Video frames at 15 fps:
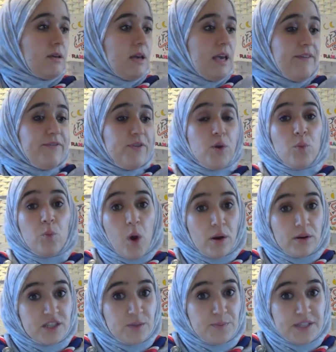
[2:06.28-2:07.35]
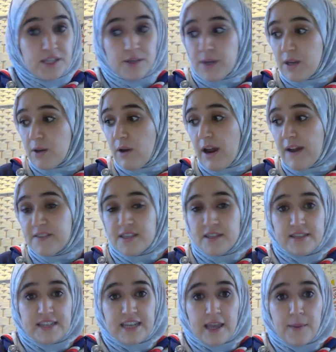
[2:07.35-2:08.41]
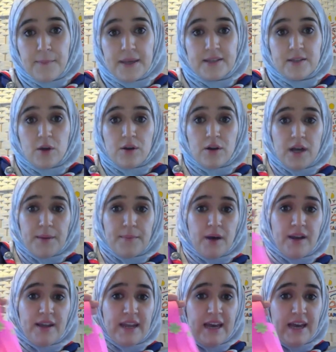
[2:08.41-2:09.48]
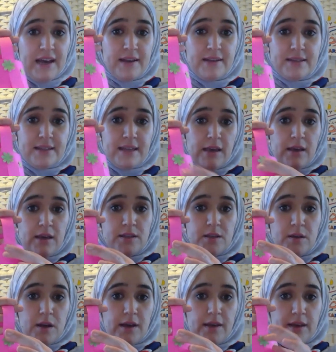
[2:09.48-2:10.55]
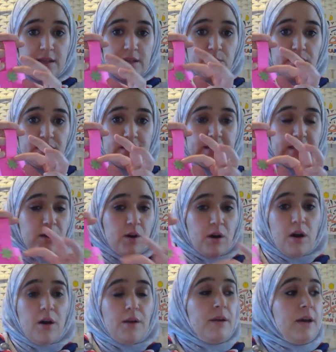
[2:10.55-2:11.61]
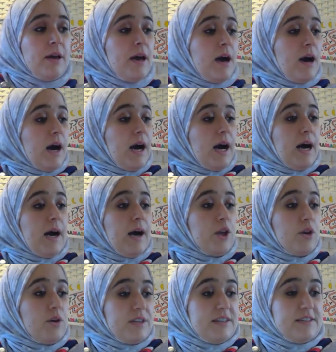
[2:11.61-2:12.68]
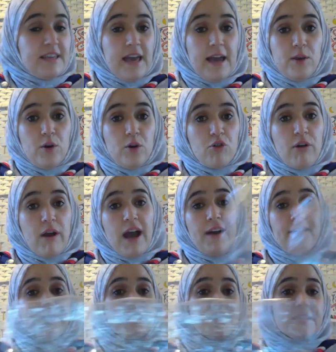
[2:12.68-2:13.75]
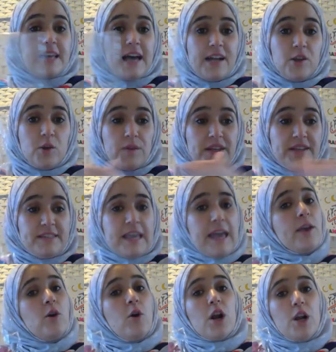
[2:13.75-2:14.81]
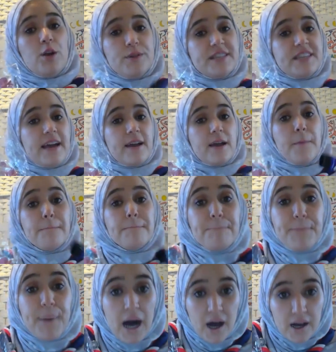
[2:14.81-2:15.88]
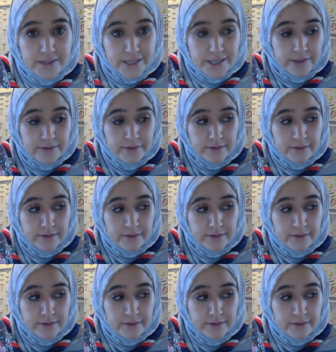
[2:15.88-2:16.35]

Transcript: if you want to be doing crafts and sticking bits on like mine has, so like this one stuck on, you'll need to get your crafts and you'll need to get your glue stick, but